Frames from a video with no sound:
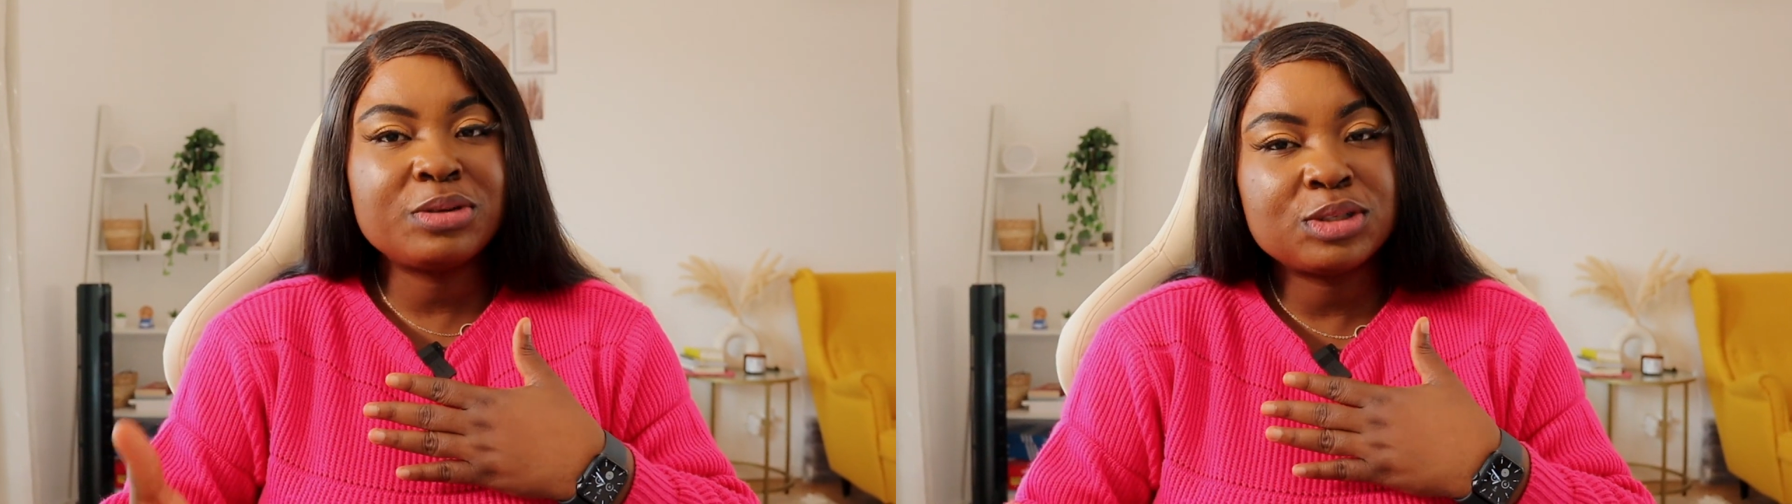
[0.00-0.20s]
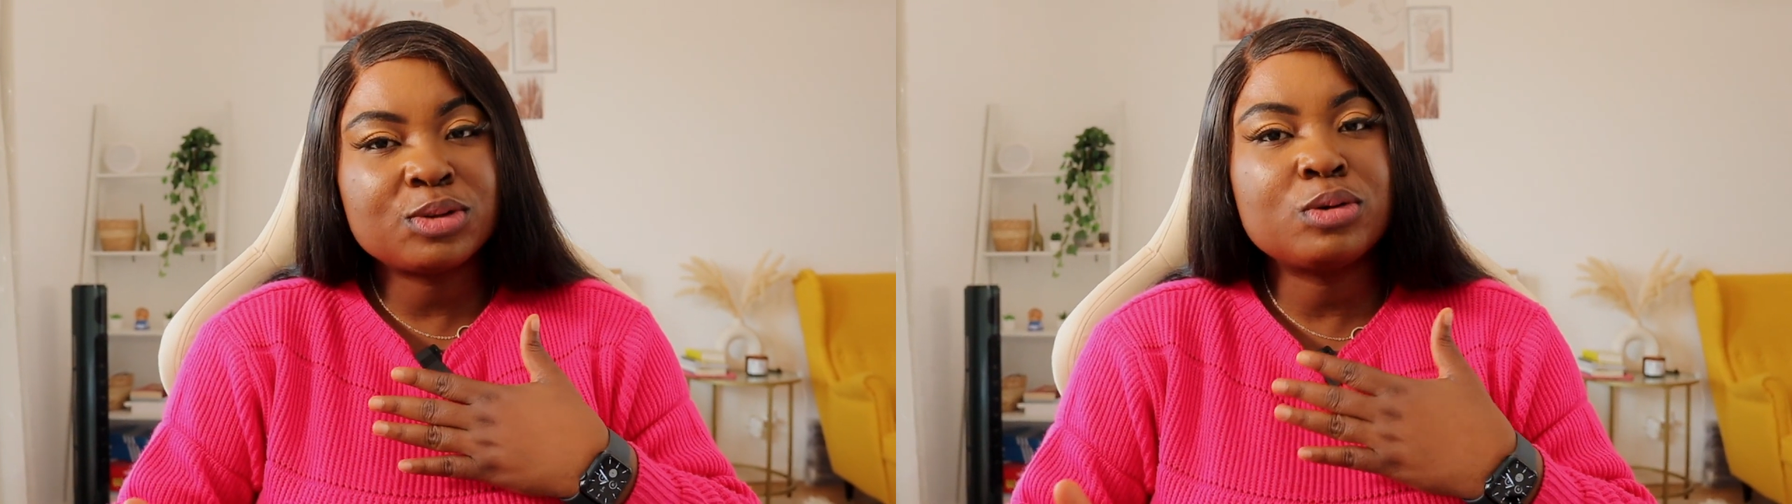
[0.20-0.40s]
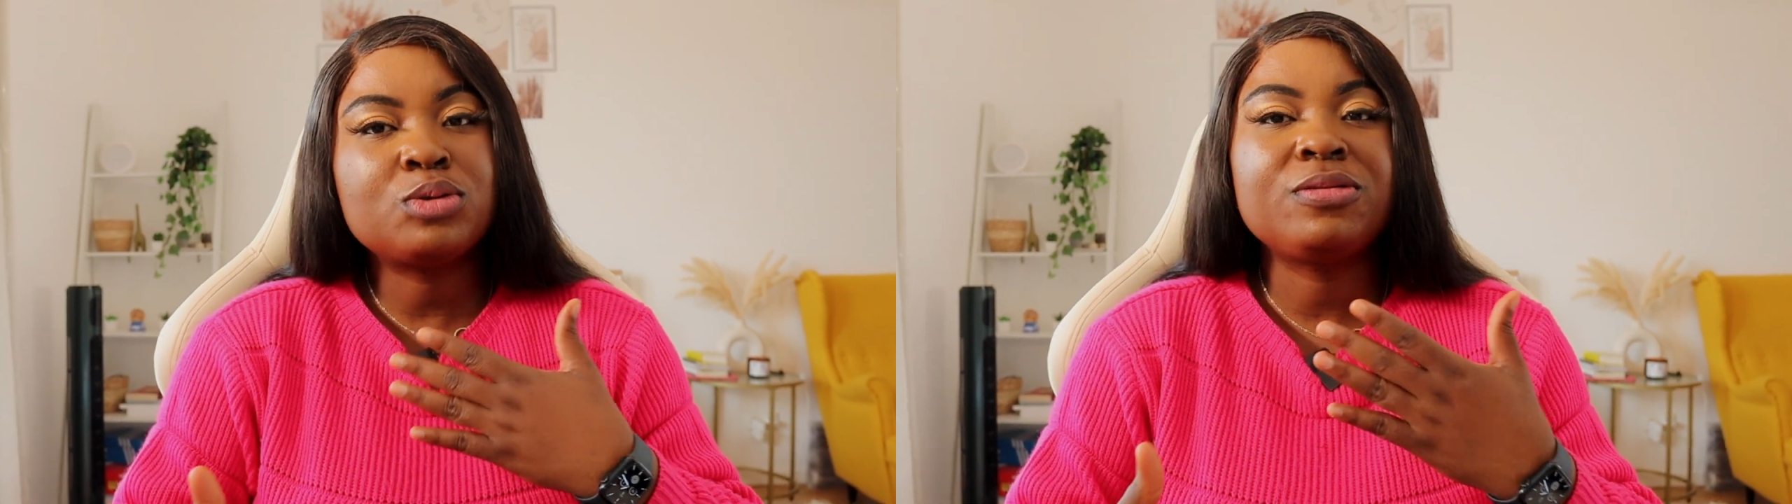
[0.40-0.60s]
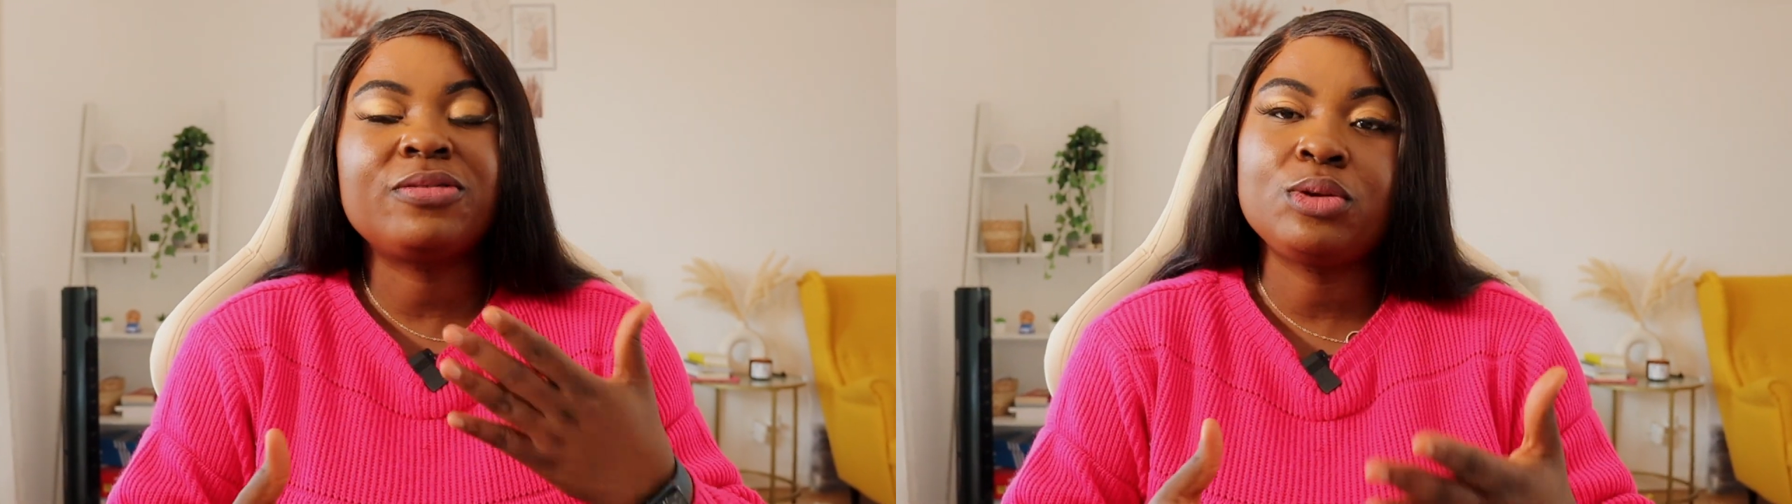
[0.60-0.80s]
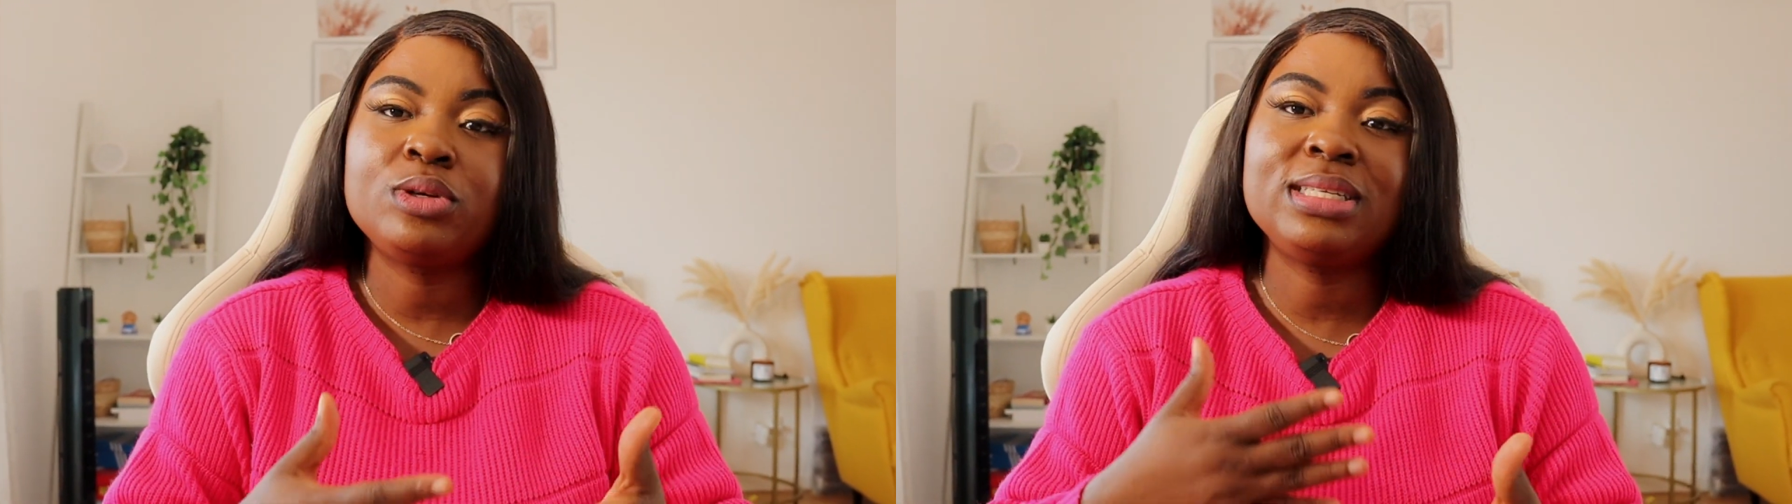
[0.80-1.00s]
results will
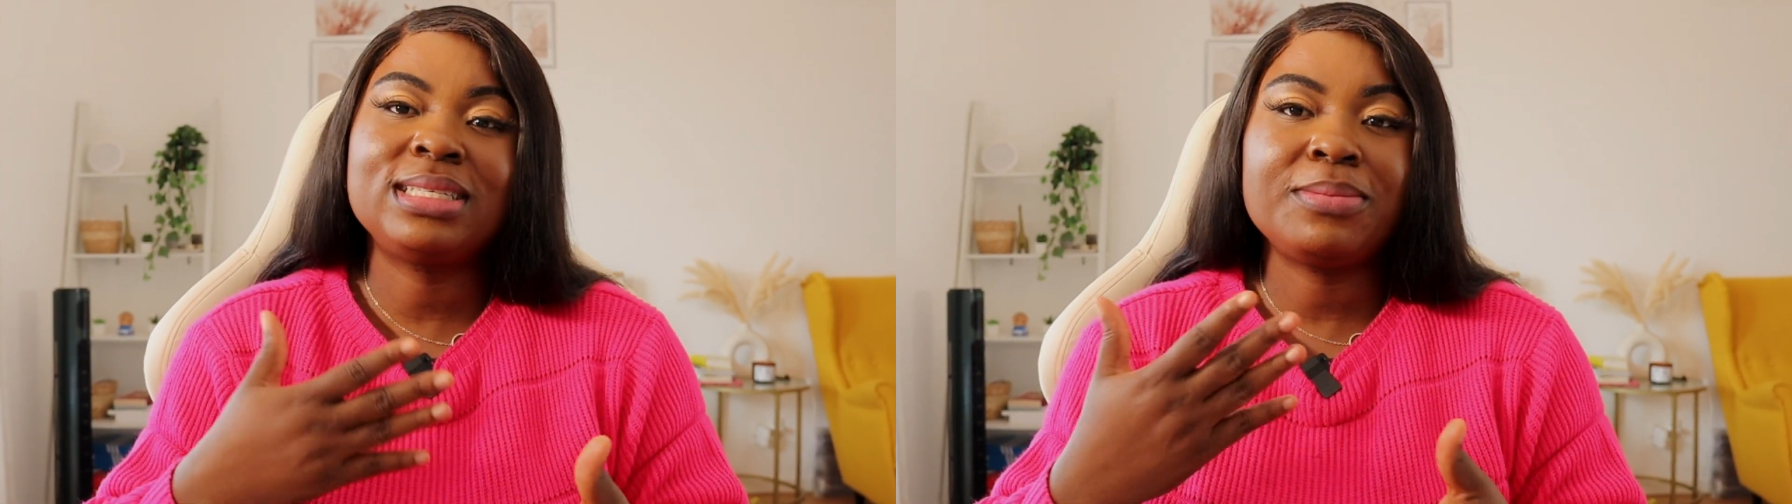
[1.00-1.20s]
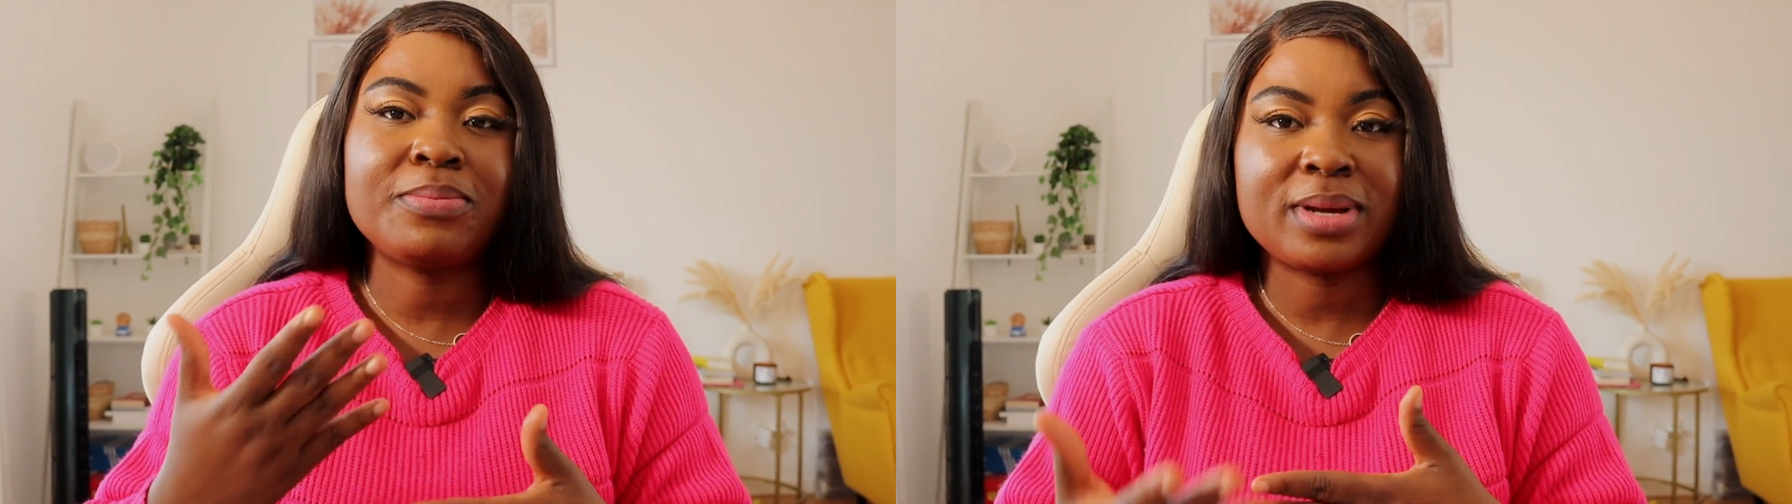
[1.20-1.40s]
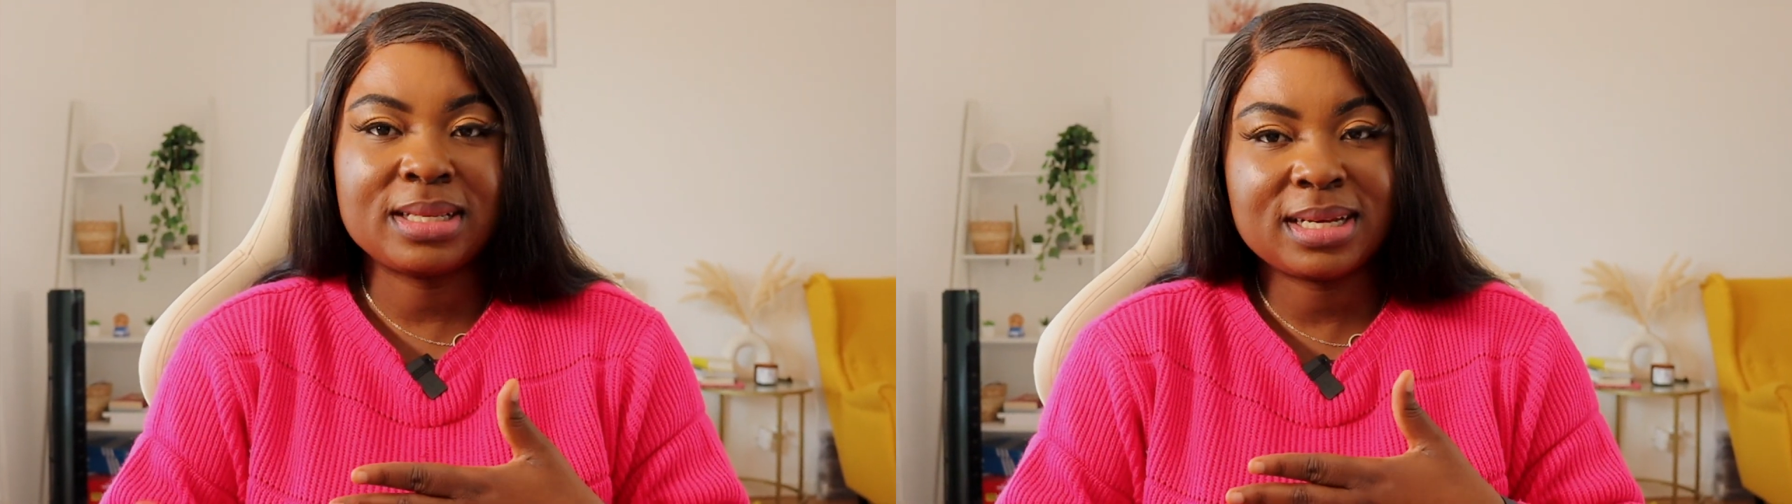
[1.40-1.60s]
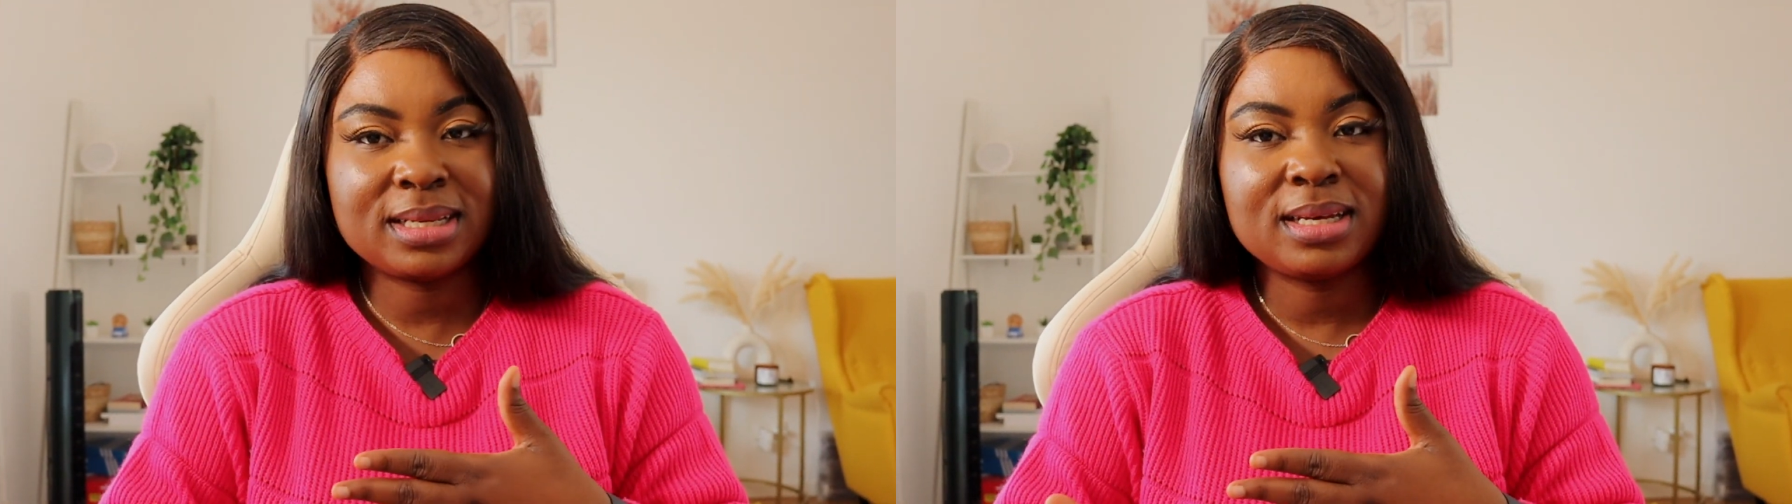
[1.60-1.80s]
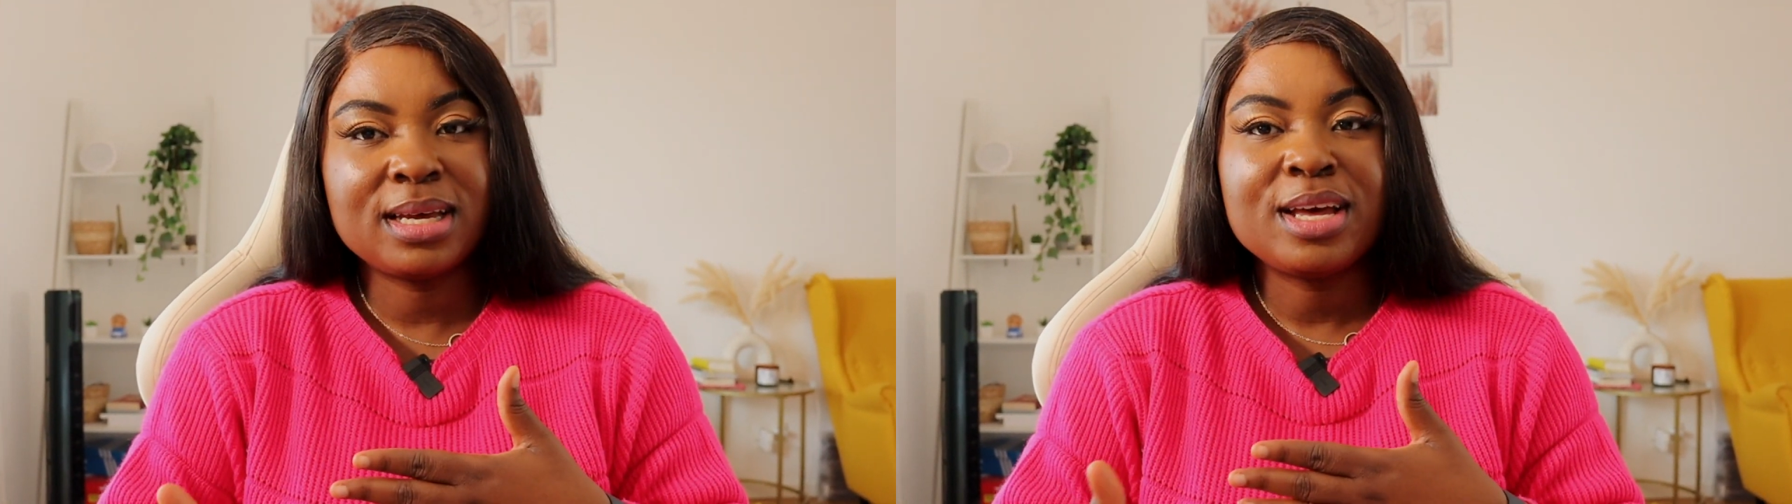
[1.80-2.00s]
follow the same pattern.